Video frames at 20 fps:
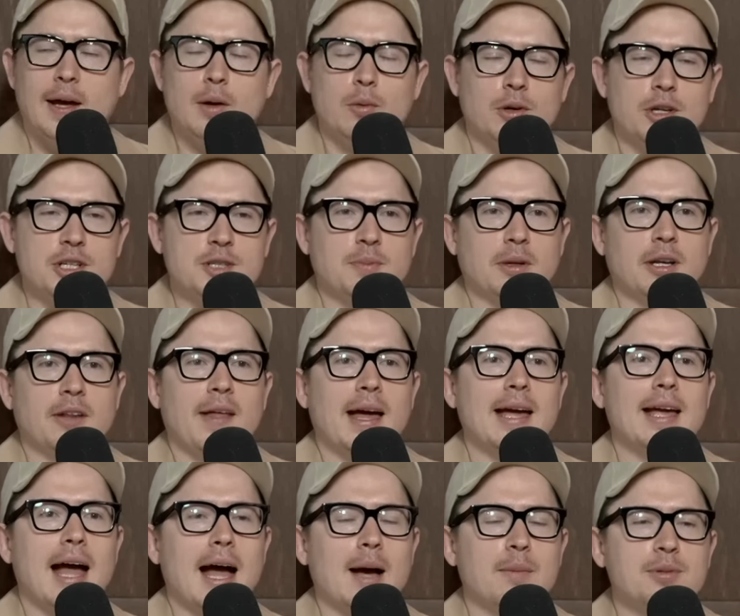They want to split it.
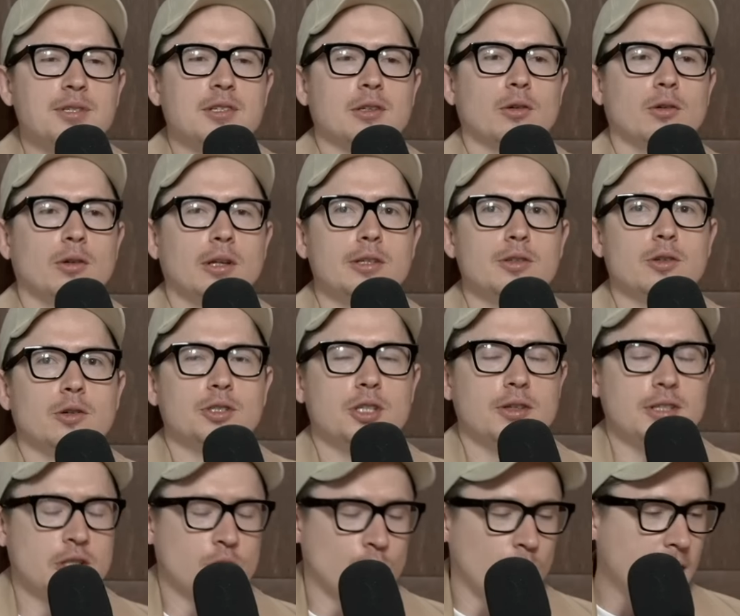They absolutely do.
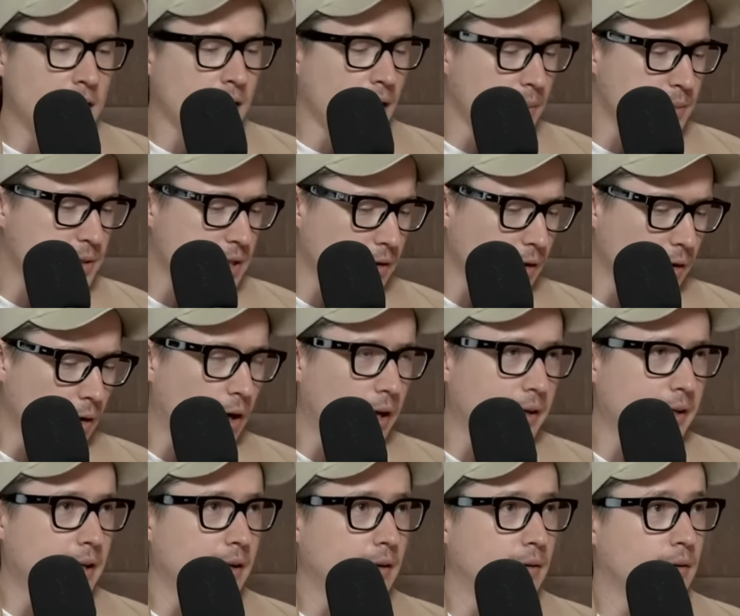So there's three clubs in the
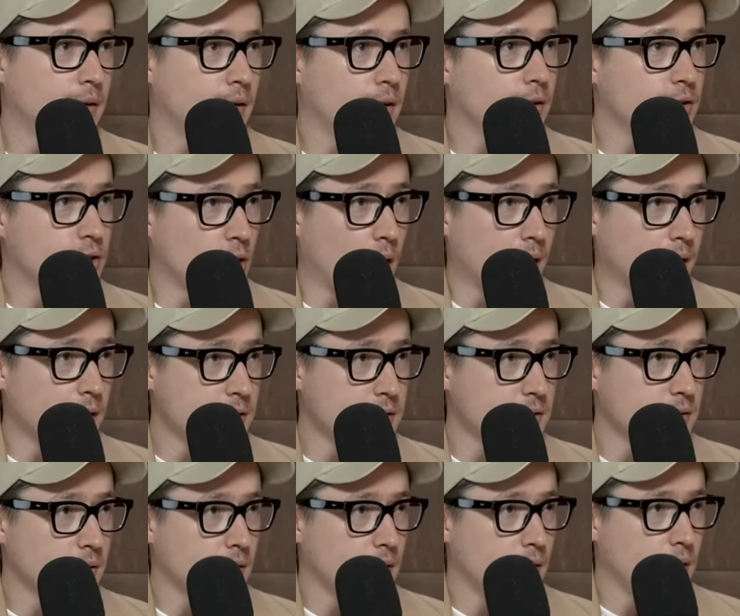line here
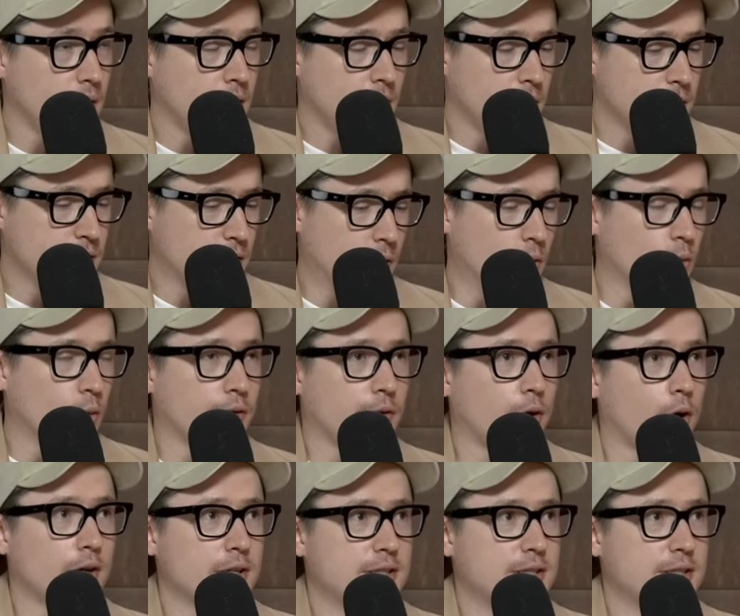Tigers. So oh. North go